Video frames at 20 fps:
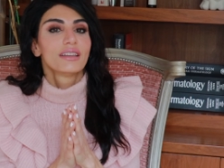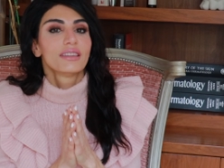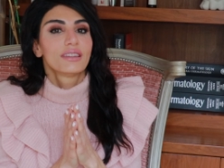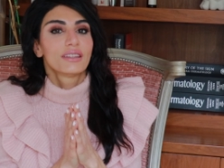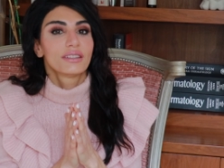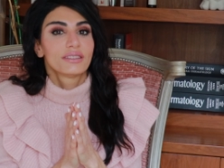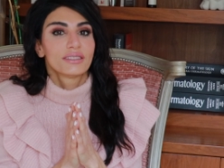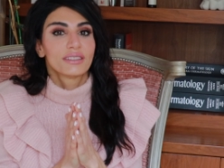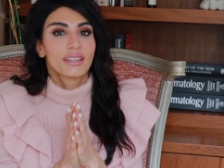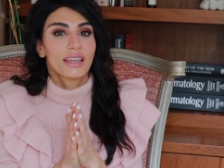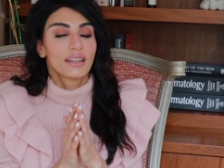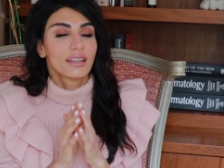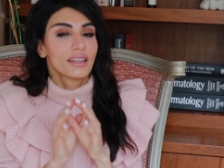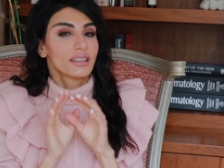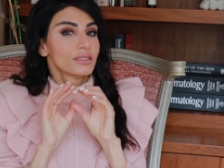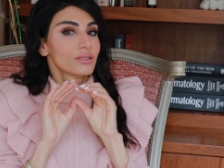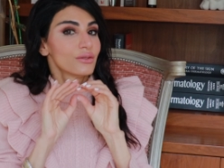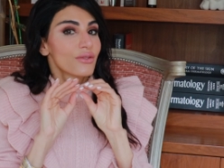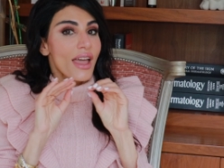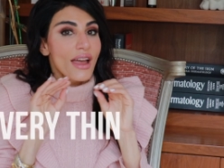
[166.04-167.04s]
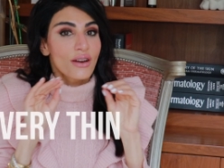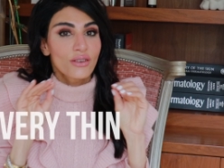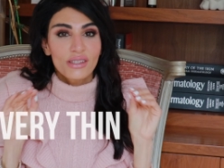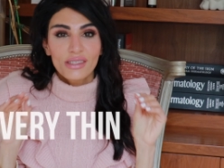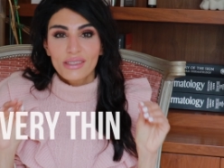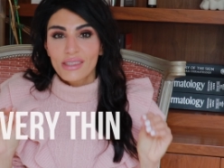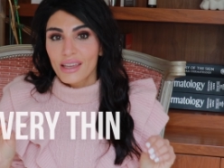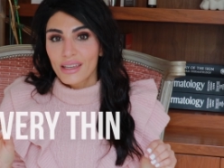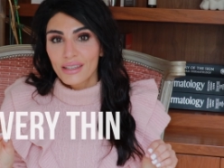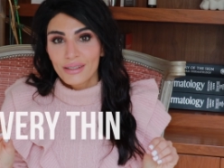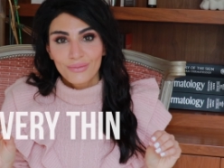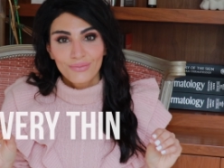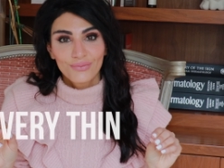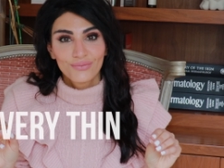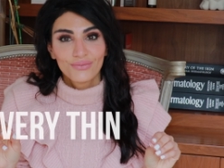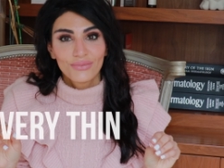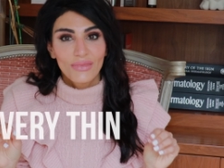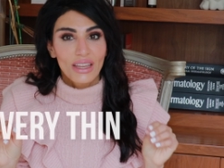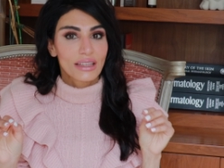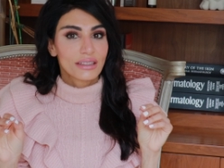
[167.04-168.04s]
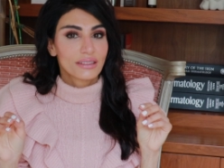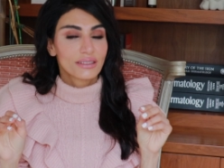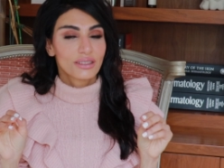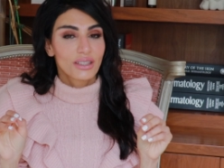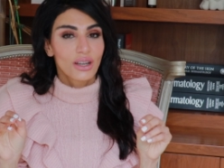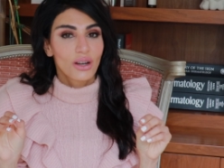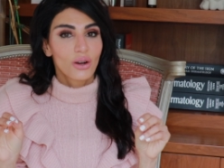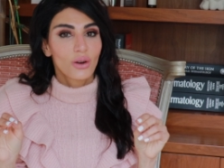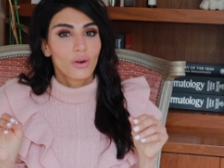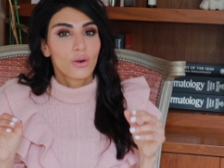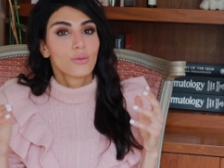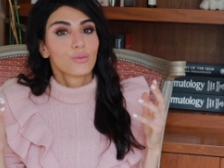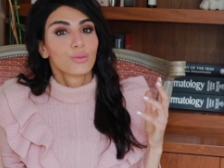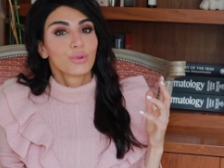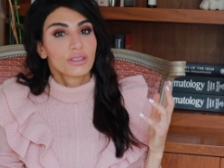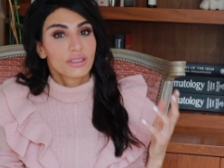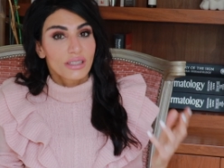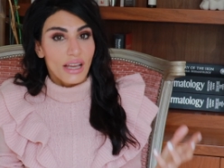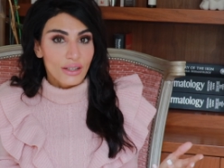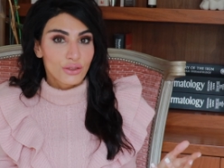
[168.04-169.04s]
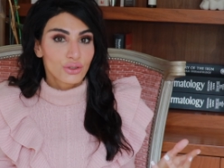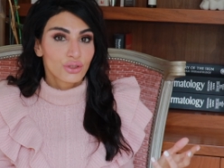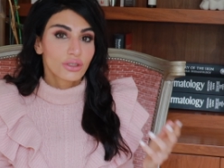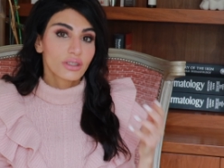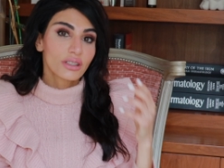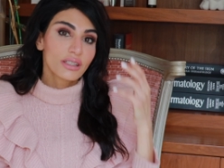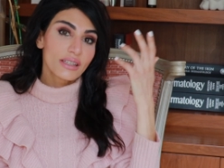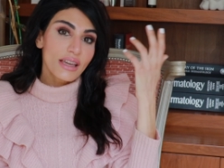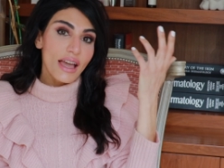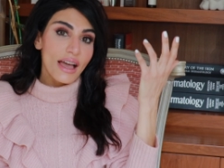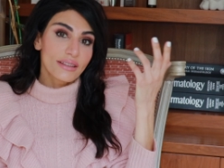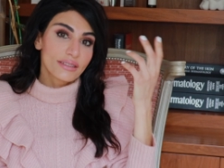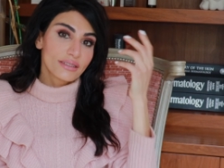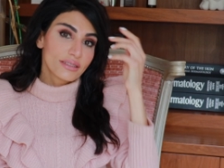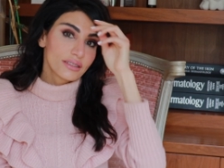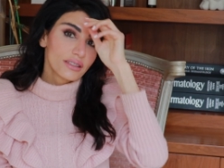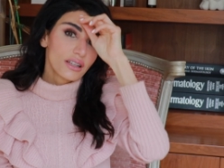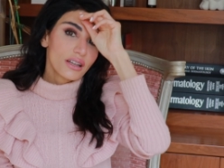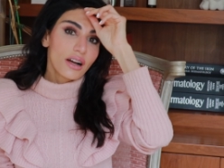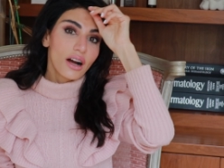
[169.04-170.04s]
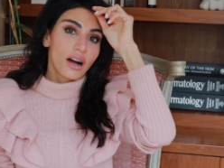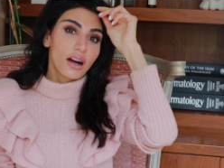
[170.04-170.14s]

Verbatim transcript: the skin is very thin. And so potentially, yes,